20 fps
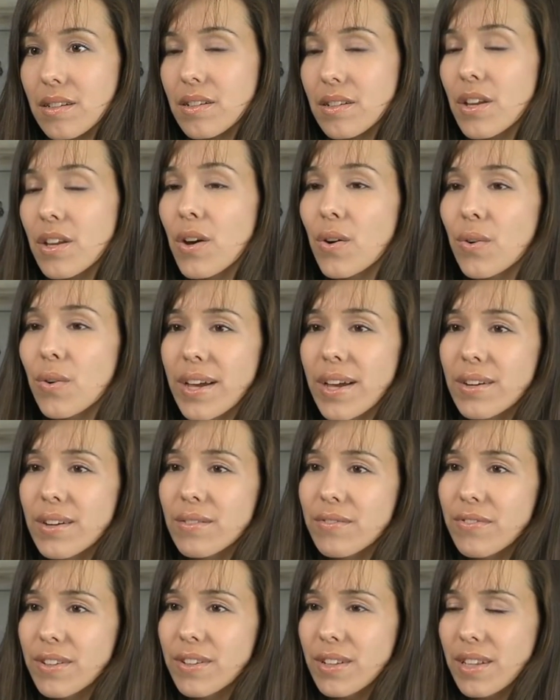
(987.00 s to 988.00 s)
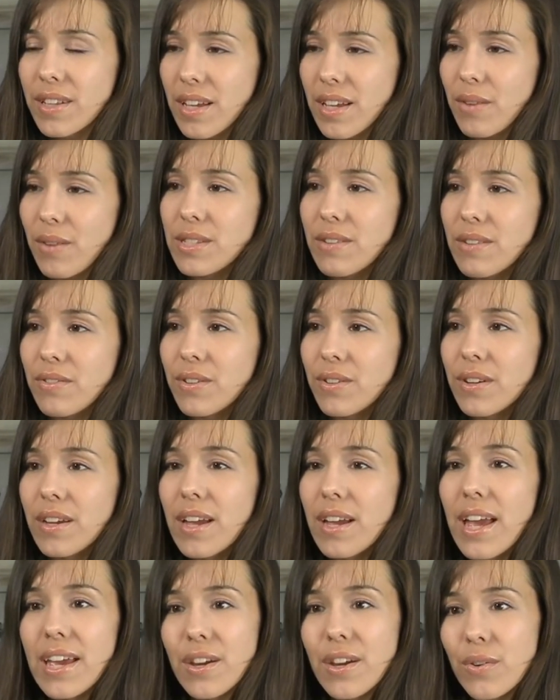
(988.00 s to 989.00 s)
No, I don't feel like I was ever
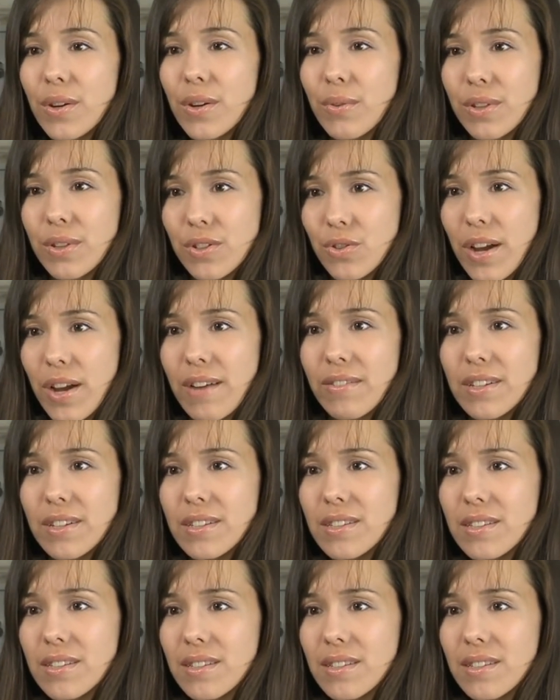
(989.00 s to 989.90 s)
angry with Travis.